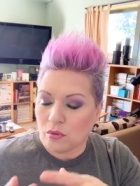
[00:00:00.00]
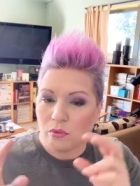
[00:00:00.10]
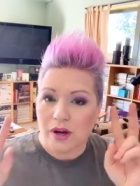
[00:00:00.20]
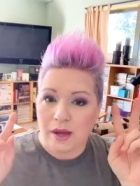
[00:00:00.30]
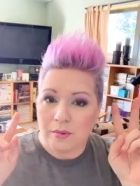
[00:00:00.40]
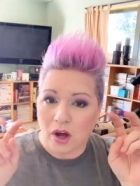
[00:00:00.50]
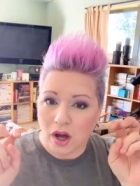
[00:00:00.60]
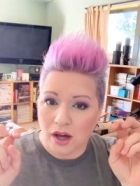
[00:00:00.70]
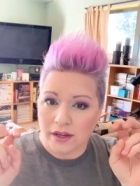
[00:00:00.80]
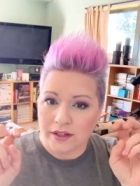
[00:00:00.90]
when I'm
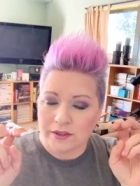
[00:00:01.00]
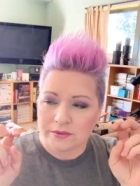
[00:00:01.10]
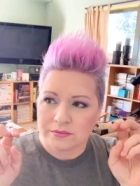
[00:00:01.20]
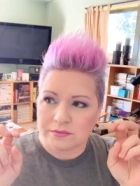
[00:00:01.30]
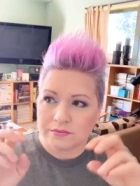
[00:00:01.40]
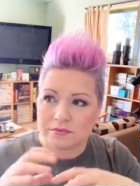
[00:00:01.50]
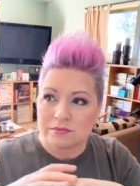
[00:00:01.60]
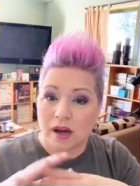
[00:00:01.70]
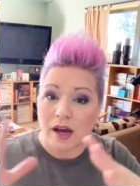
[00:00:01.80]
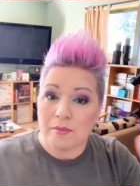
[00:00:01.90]
on,
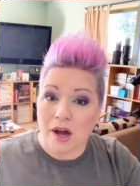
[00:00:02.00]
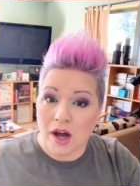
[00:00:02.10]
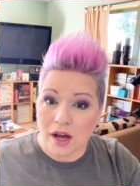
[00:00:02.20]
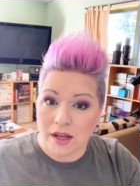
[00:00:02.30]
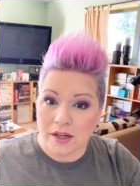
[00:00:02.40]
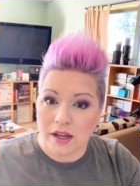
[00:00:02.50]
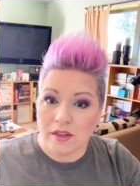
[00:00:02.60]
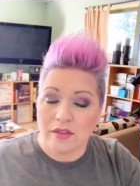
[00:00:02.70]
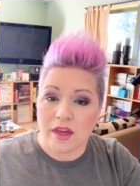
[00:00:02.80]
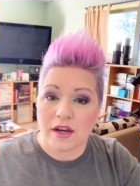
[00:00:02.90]
I'm on.
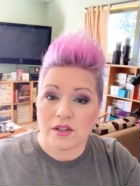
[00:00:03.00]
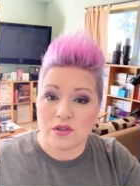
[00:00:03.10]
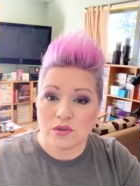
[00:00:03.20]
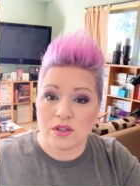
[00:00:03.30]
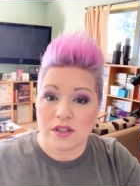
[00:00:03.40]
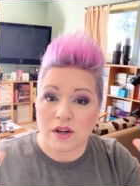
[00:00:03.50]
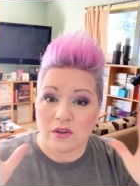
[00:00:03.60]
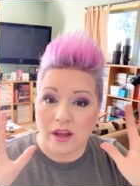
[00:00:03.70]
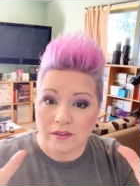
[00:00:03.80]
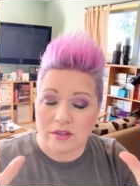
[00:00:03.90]
And then as soon as I
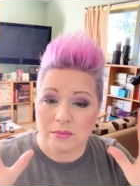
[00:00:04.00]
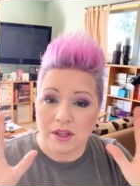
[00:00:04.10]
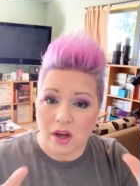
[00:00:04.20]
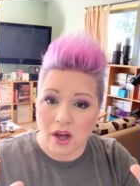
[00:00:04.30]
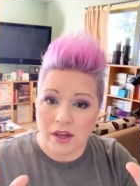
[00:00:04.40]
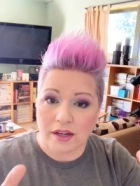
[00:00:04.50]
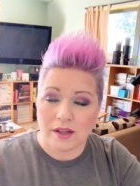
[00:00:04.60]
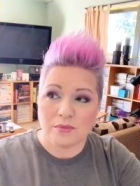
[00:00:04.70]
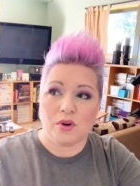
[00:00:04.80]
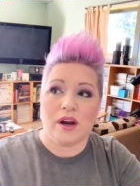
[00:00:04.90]
don't have to be on
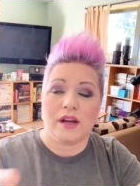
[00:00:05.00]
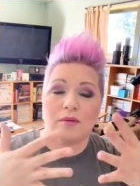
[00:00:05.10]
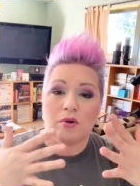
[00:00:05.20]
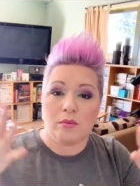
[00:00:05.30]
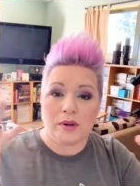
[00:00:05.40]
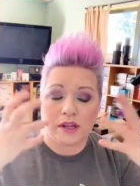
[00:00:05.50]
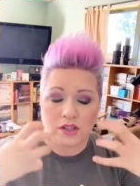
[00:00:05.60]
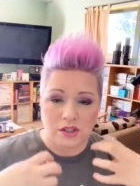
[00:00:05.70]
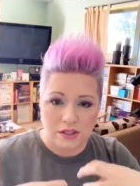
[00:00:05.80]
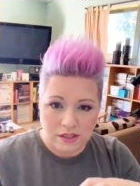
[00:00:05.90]
anymore, I come home and I
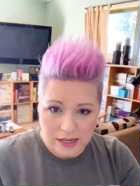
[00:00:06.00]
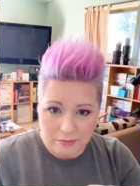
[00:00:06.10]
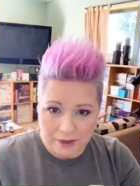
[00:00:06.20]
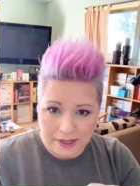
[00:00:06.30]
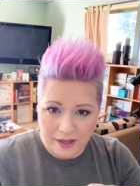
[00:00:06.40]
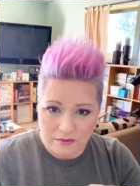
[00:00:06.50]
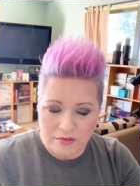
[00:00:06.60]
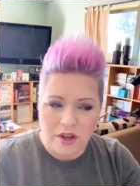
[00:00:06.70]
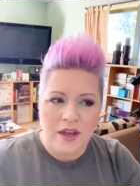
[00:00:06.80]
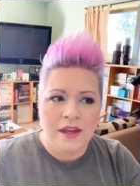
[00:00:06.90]
just stay in my cave.
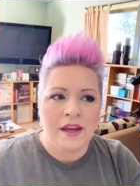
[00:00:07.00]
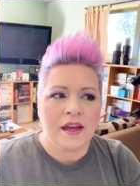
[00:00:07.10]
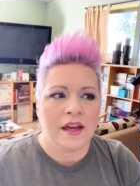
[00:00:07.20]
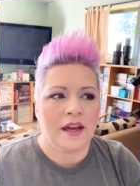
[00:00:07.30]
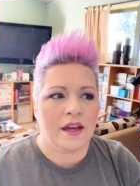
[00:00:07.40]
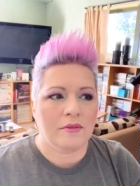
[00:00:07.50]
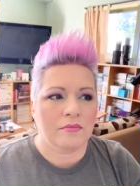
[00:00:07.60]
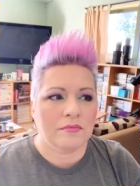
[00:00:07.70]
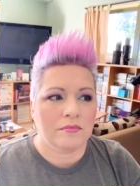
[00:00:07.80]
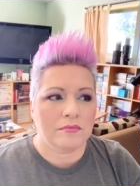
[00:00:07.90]

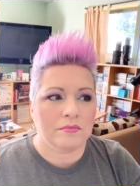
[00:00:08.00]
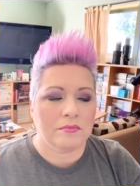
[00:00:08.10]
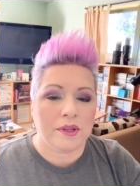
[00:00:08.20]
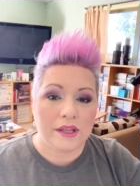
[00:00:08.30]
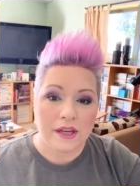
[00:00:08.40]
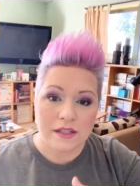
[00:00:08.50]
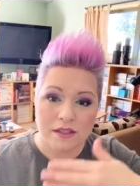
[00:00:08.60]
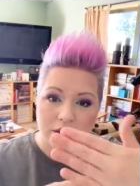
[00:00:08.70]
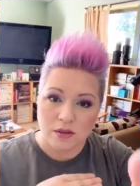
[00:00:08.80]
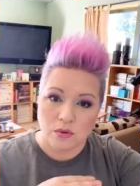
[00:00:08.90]
Um,
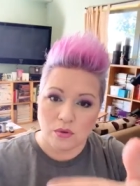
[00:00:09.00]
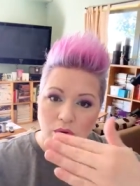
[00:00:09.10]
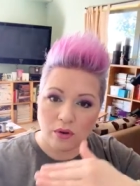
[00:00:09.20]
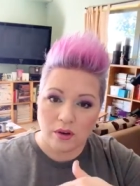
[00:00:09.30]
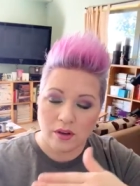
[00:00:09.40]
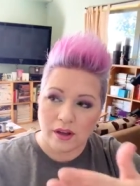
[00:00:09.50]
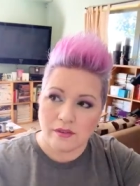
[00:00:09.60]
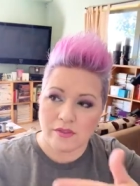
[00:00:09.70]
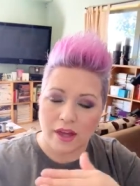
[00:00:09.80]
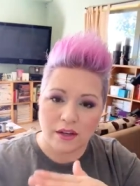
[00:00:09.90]
because I
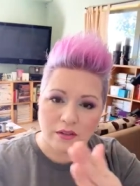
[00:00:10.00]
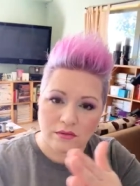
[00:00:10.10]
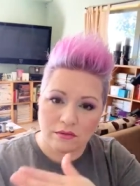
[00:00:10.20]
have that,